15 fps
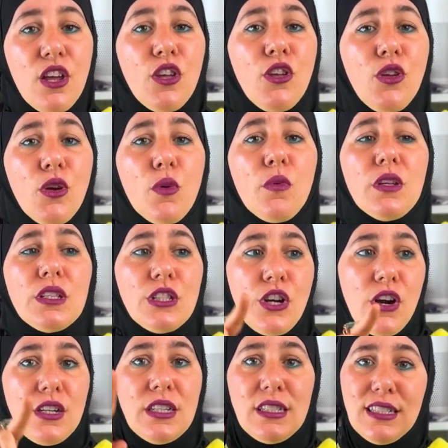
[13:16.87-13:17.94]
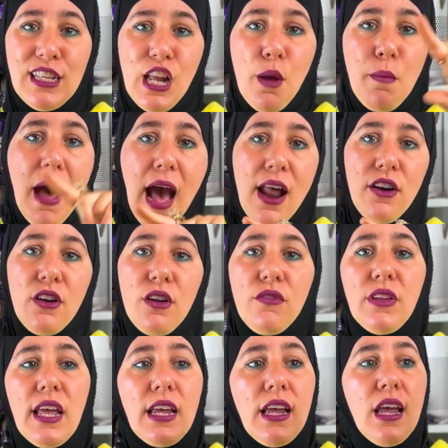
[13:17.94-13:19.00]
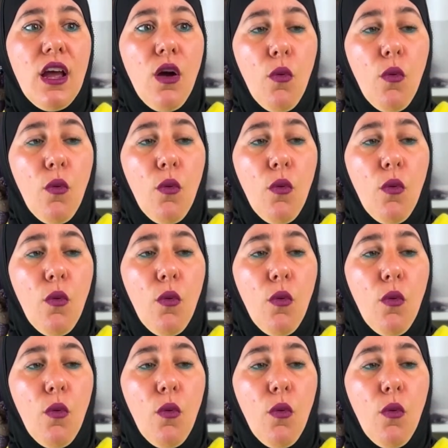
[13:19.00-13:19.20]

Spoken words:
you will start to see a pattern of like